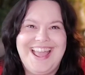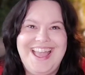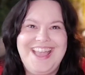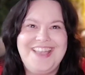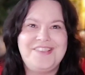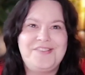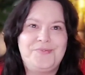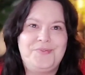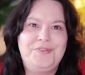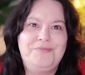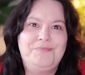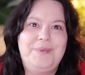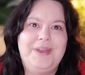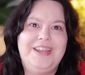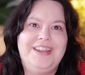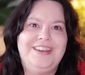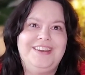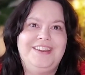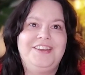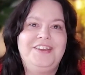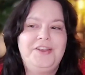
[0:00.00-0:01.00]
as we've
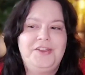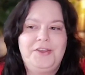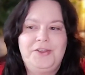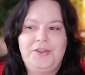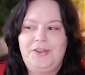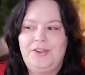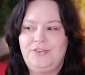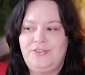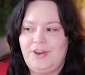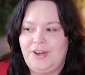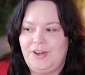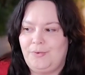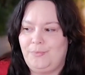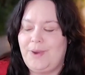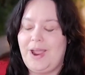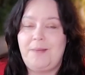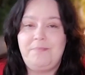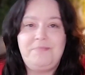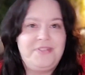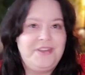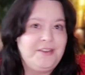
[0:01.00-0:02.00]
been trying to
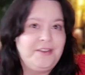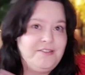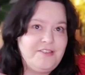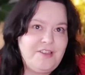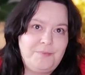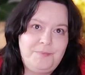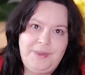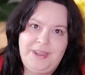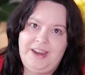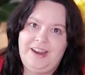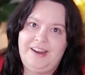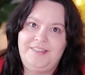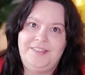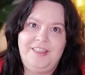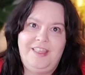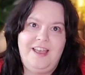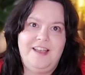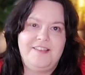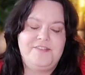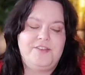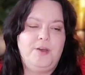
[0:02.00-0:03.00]
wrap things up here in the
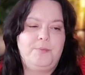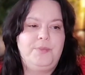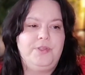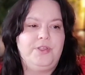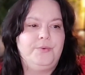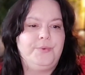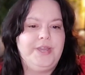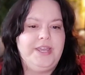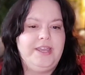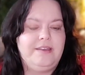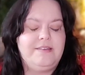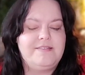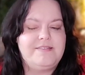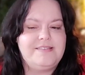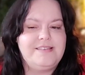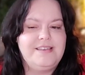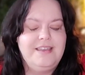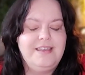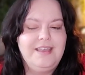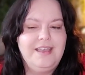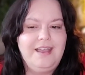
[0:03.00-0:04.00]
last couple of
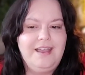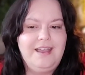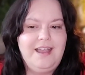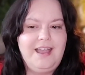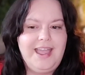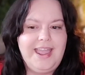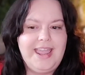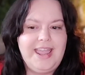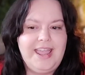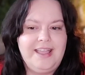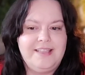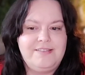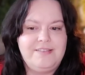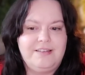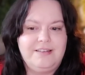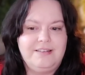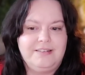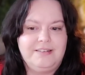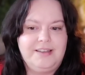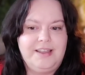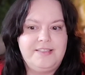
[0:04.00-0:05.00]
weeks. It's
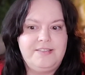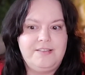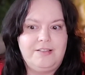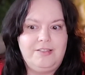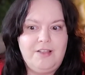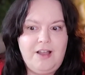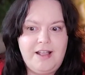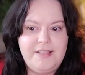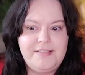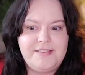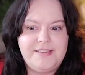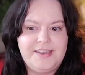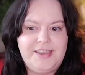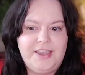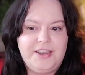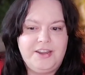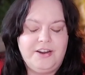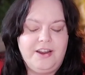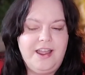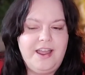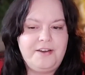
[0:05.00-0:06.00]
a lot to
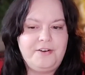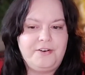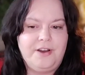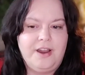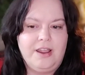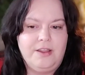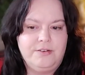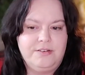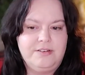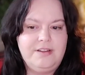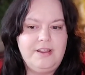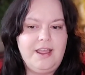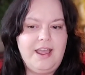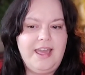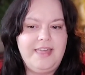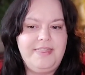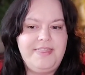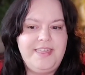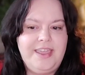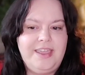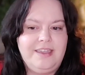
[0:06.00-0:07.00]
get your head around. I
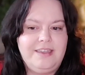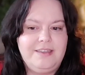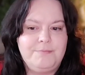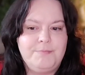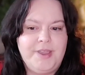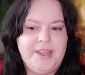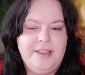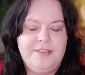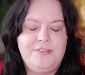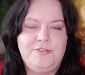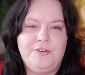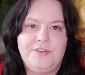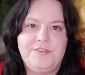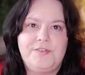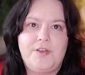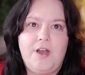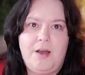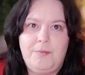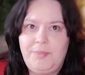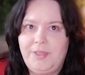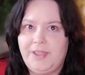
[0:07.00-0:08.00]
think my answer is
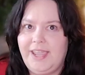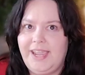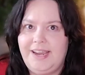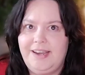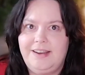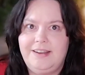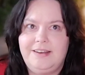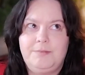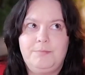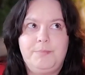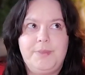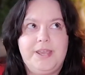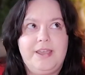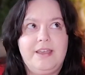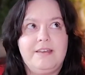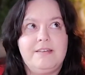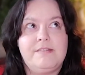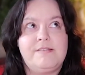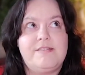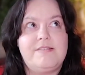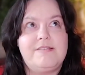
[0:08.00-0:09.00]
complicated
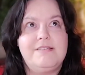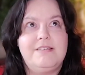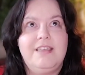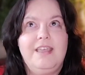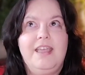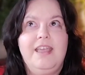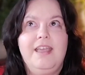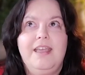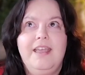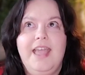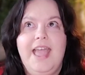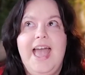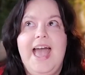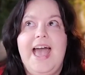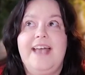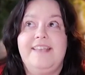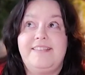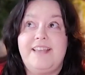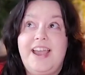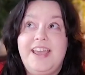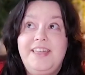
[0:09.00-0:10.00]
because
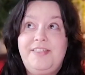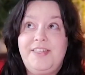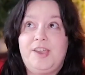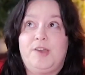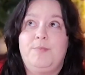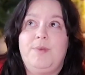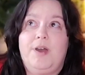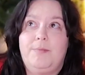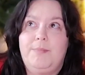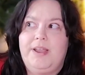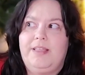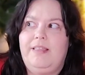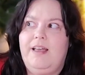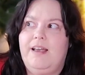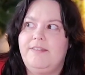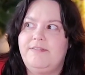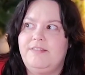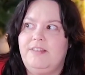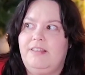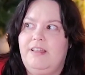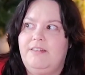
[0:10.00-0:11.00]
as I think about my
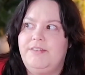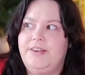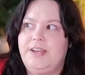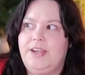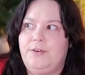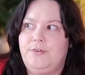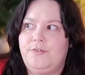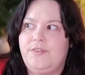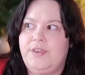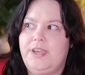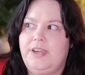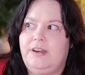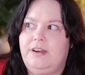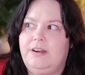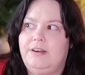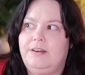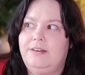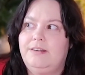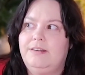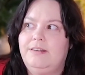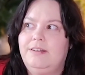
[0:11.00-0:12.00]
last 11 years
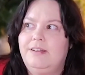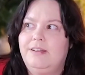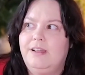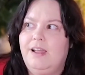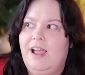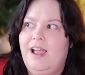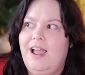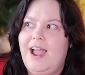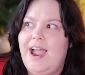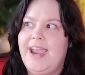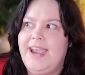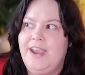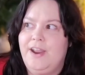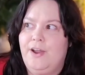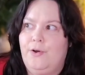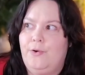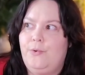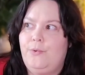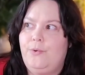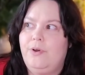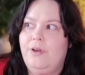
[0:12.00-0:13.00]
here, I
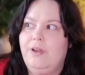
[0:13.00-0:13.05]
know